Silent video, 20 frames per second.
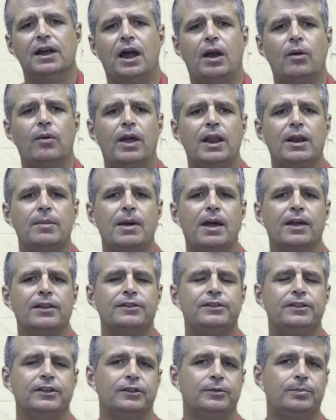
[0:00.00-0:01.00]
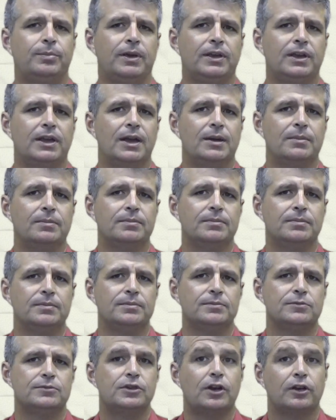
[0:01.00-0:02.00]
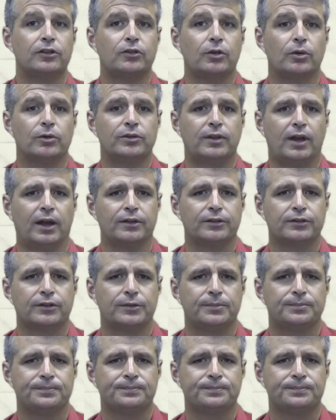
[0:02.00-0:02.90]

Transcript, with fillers: around about 6 p.m, just on dusk.